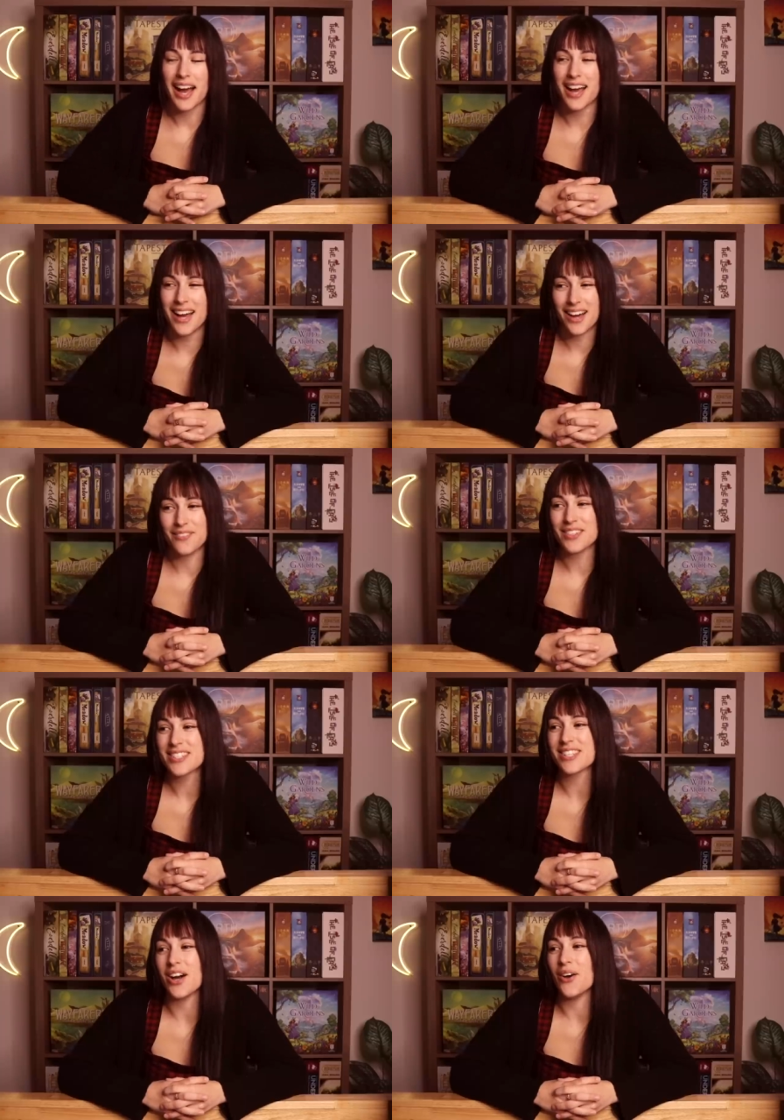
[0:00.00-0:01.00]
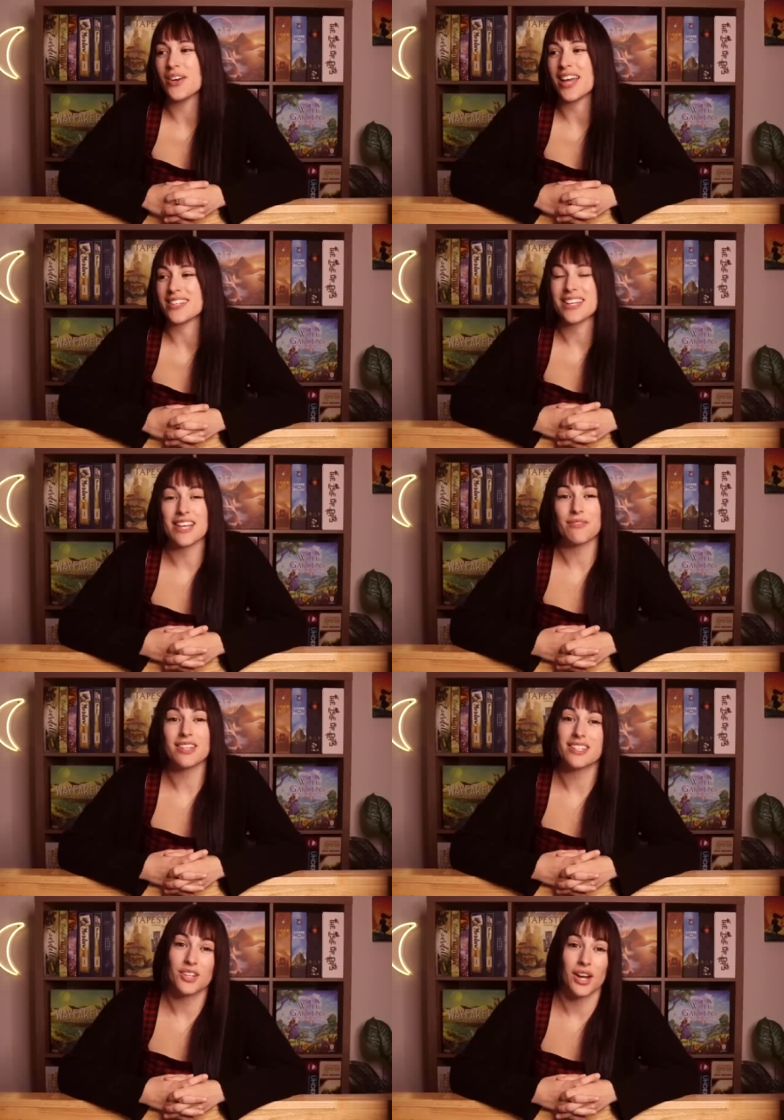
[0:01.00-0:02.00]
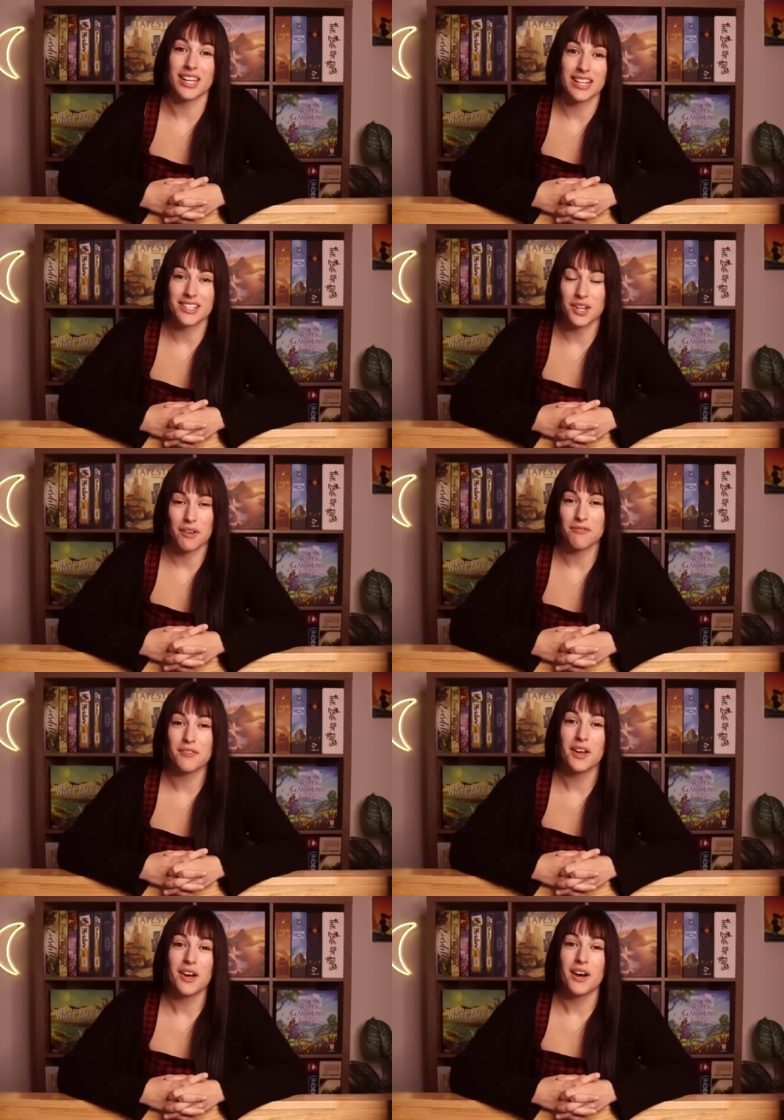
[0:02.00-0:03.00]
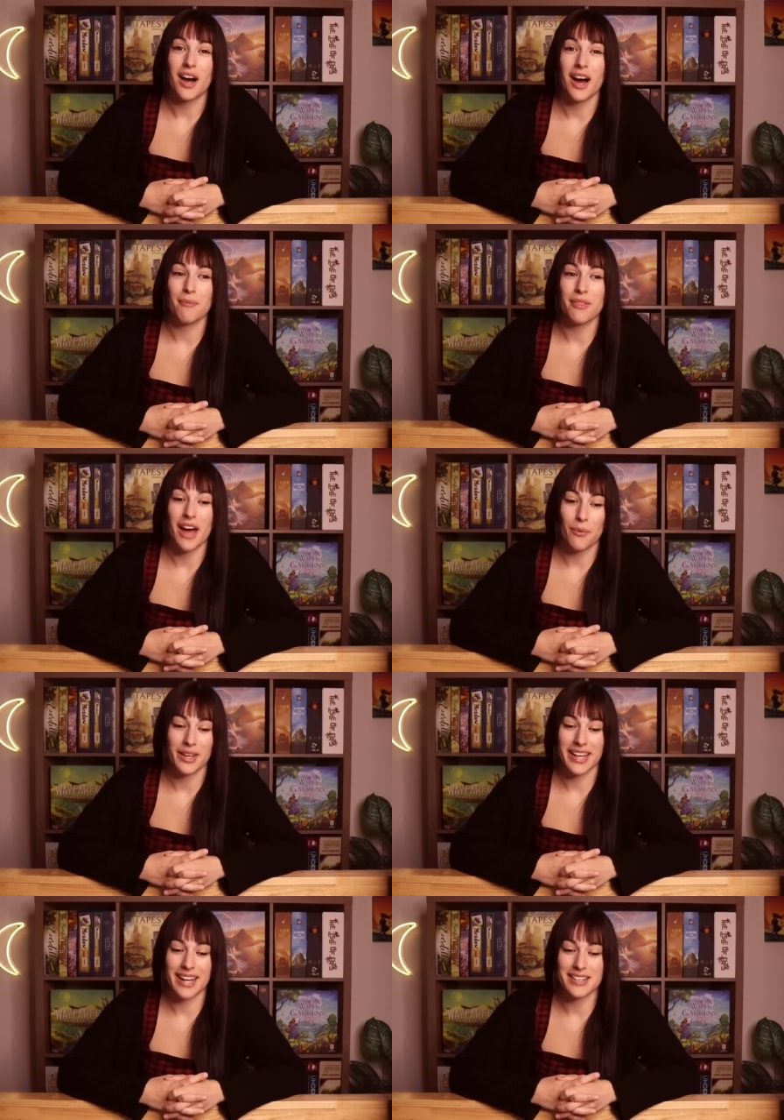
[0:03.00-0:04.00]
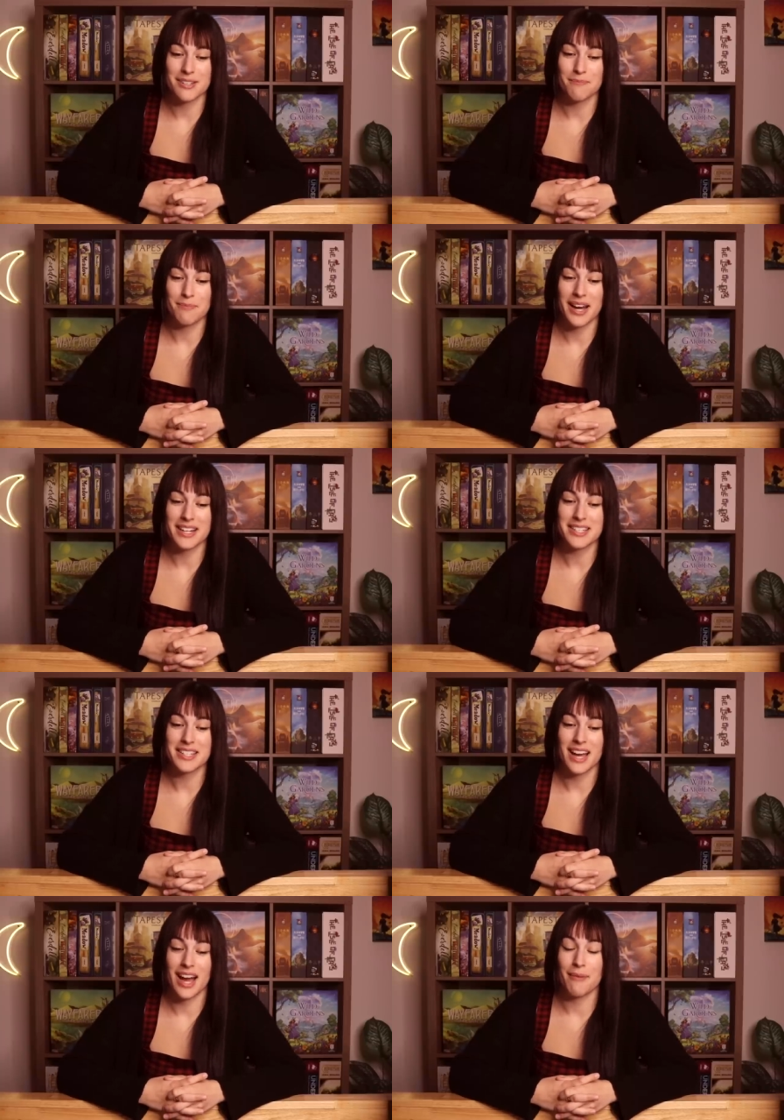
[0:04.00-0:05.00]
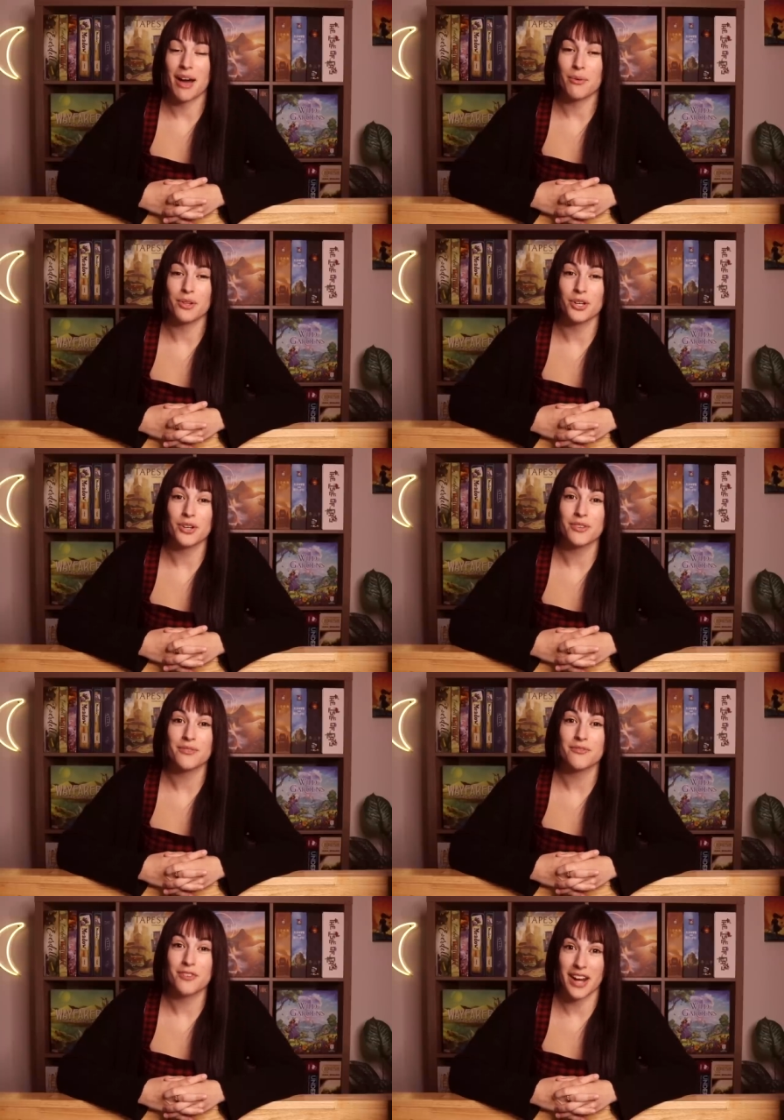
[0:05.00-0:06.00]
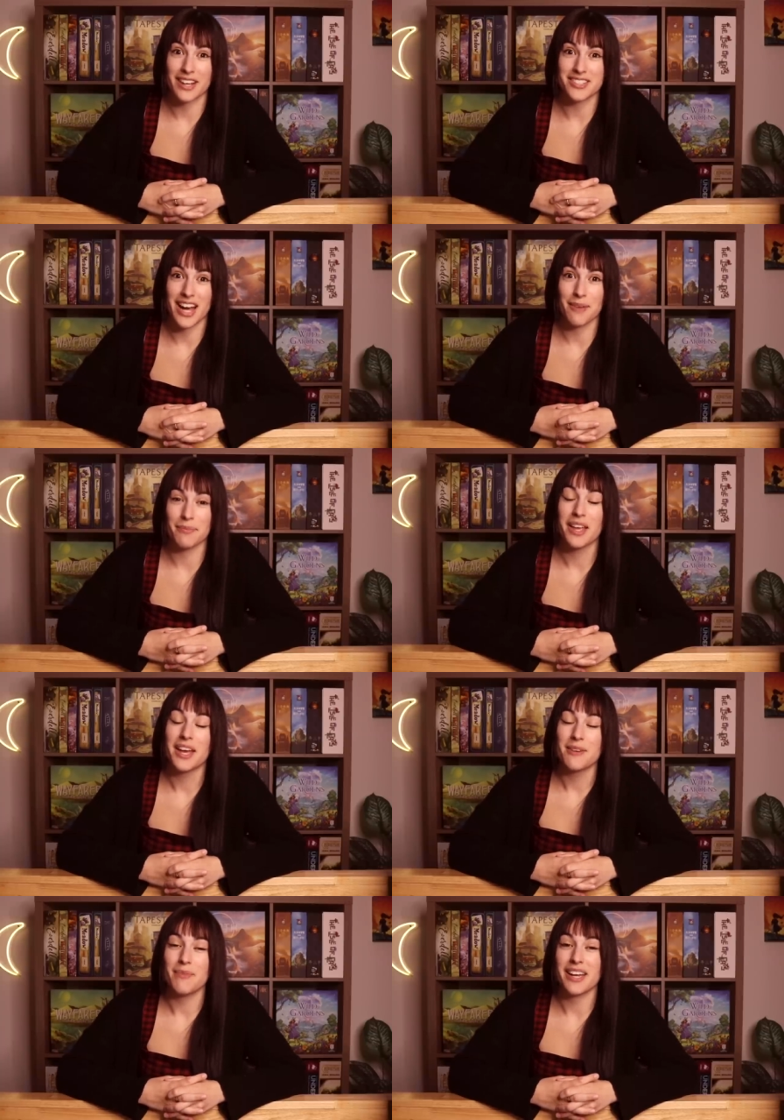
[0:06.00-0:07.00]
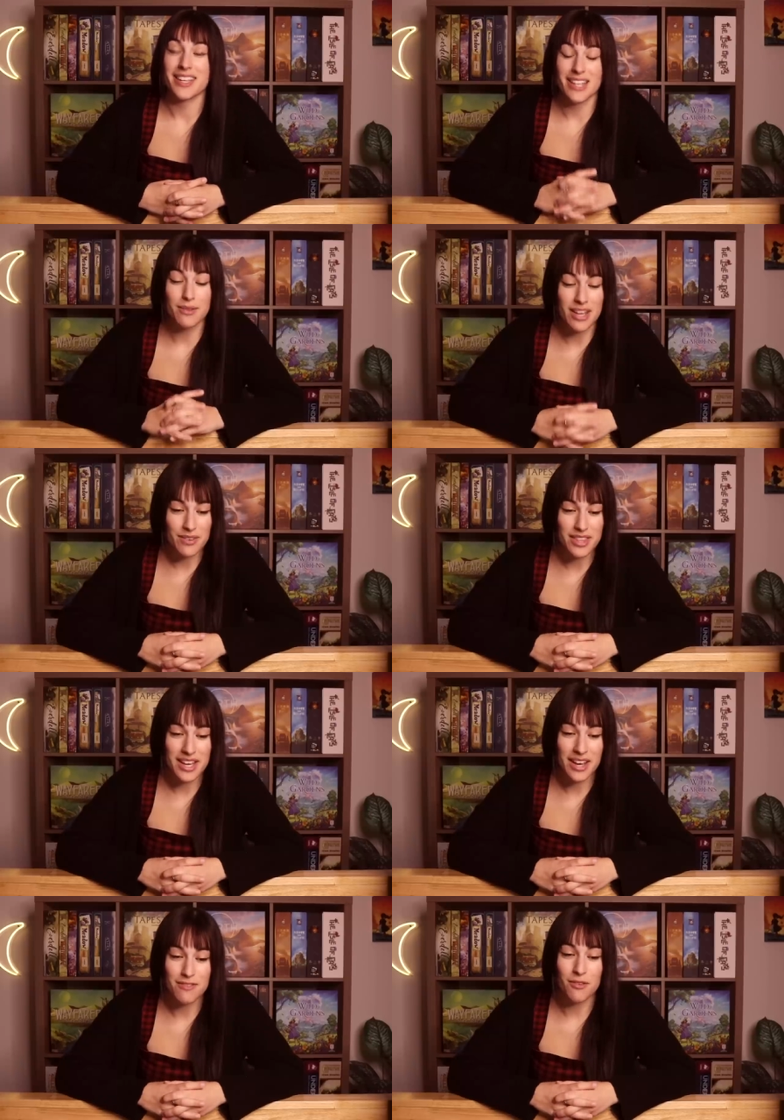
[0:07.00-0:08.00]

Um, so yes, I definitely did not eat enough um, that weekend, but uh, I will learn for next time. But yes, that was everything